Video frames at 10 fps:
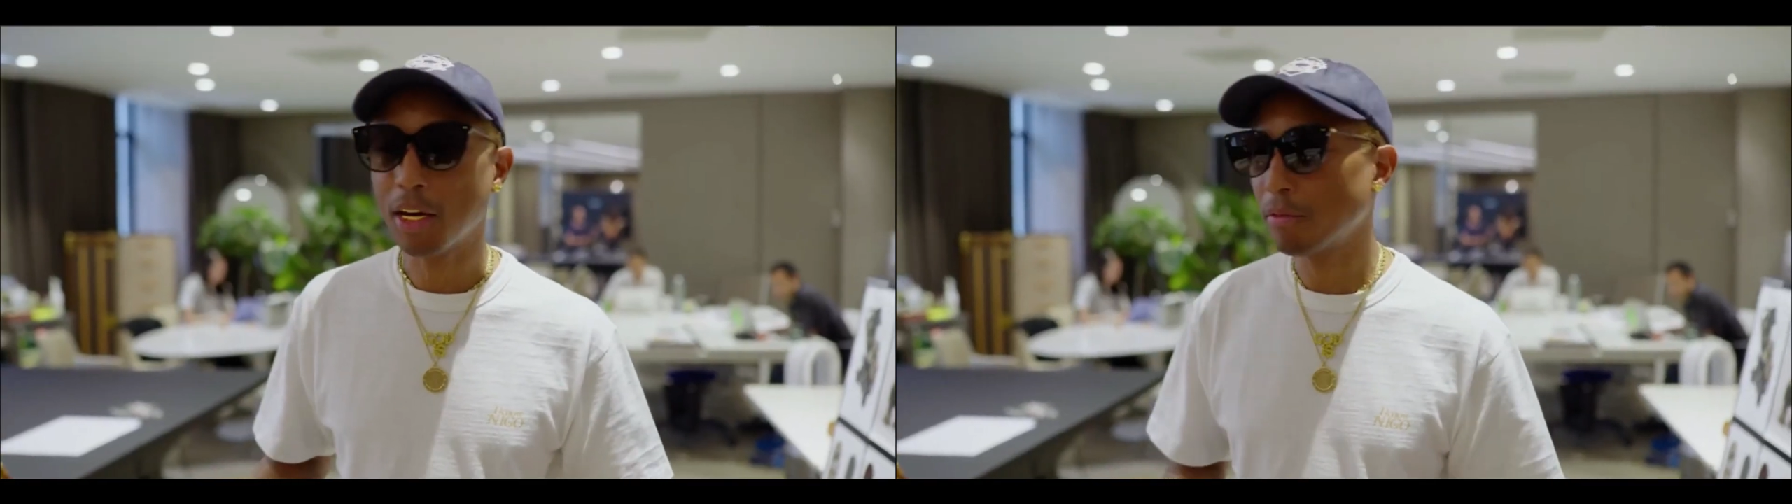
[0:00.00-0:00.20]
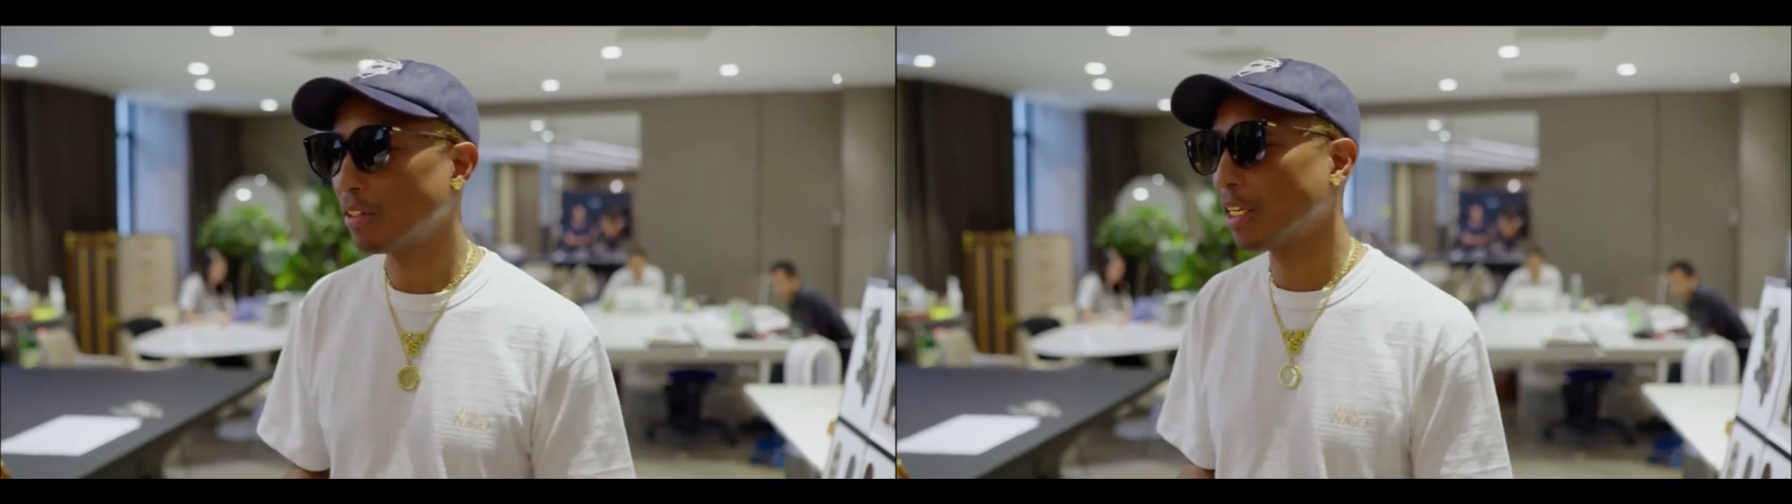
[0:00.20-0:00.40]

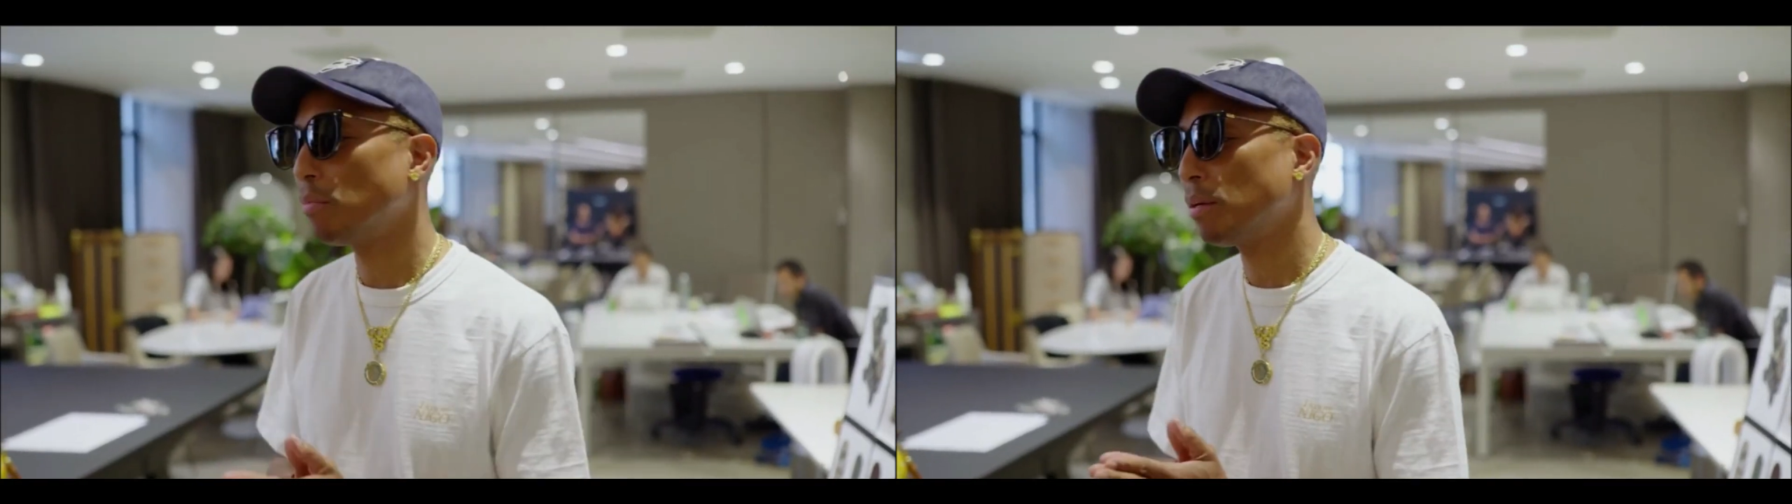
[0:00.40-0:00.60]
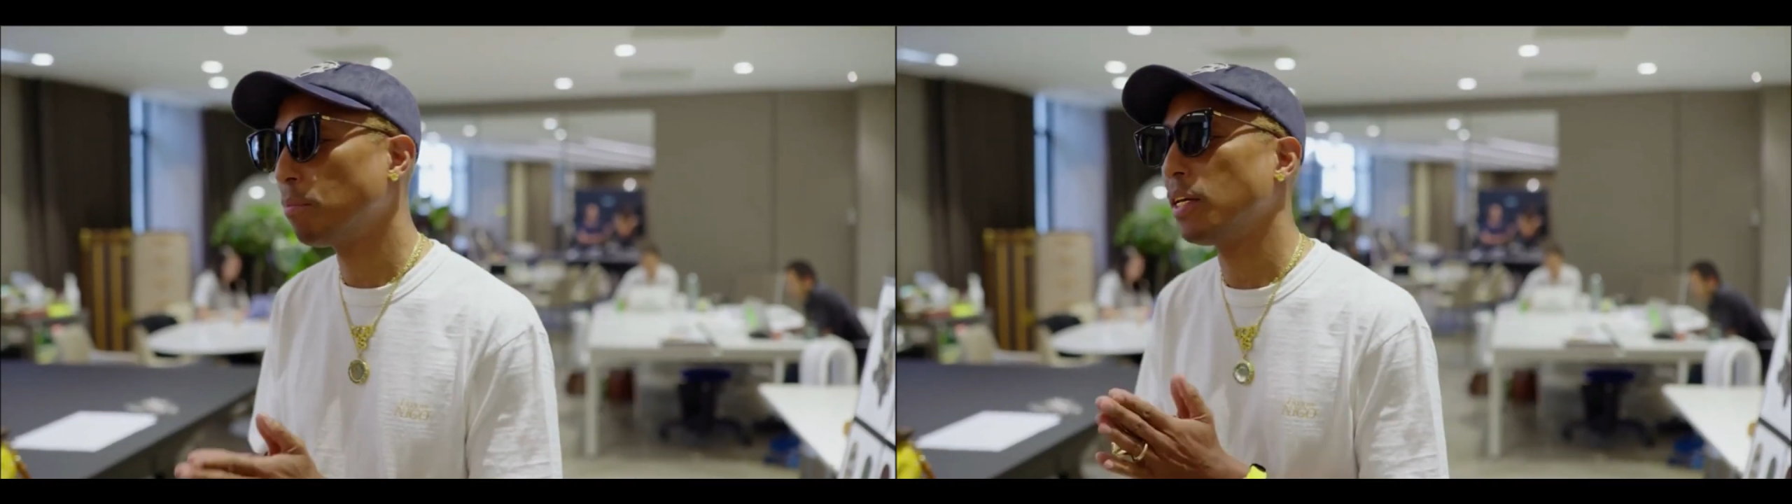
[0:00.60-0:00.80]
never see
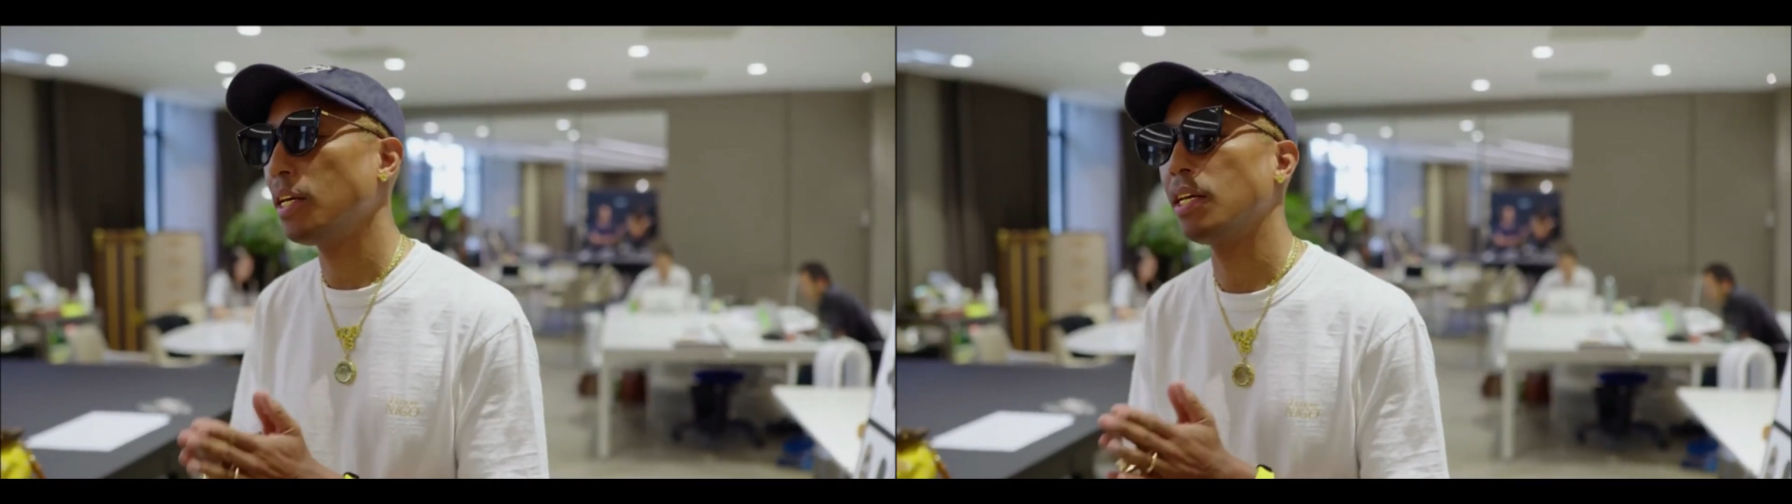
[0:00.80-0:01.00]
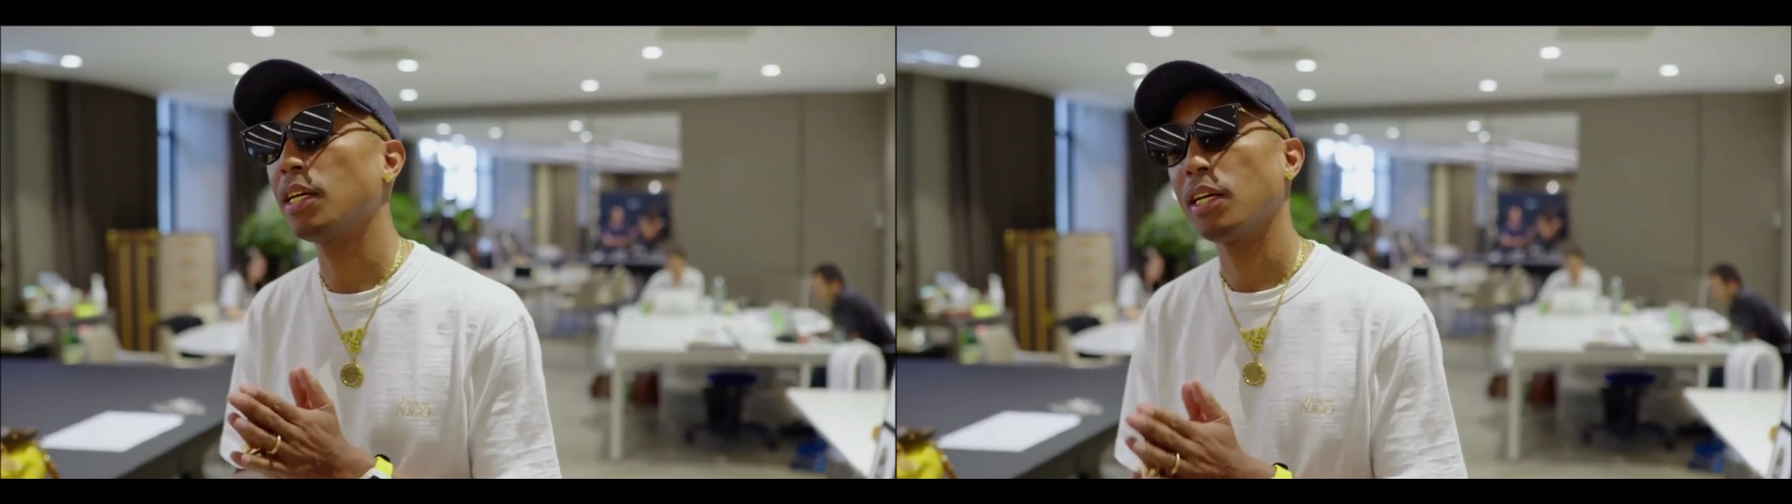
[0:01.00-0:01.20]
me
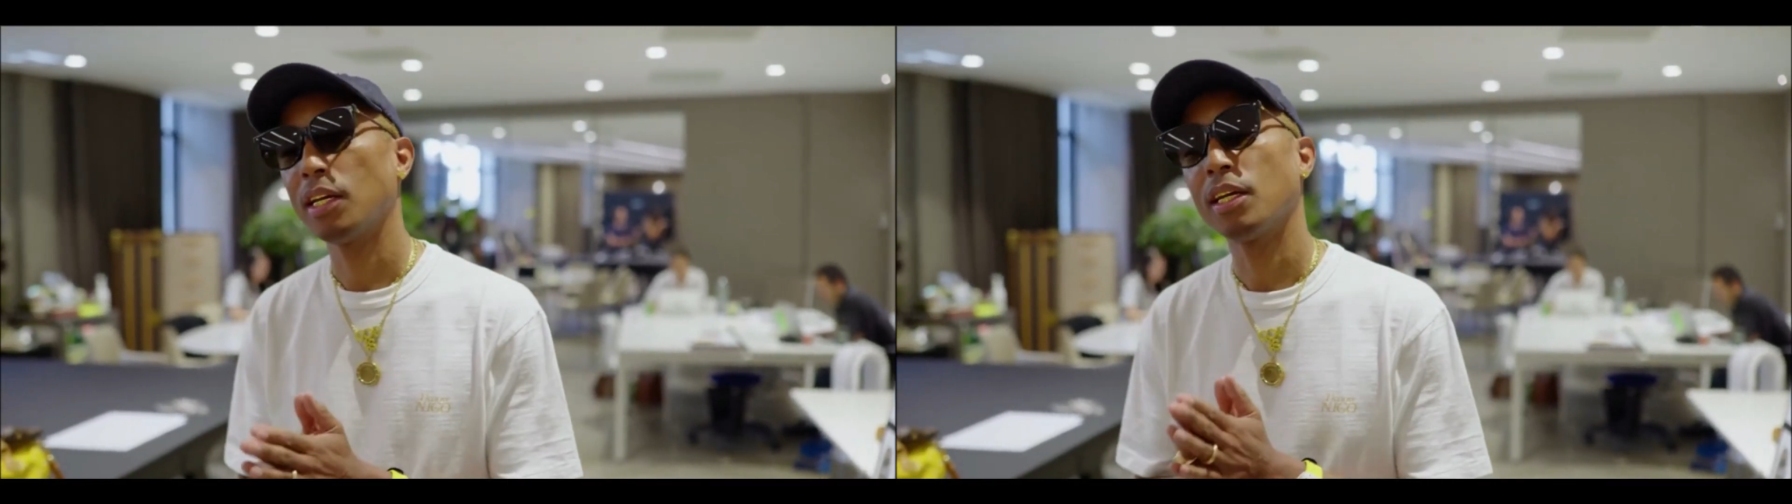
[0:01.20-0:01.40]
be,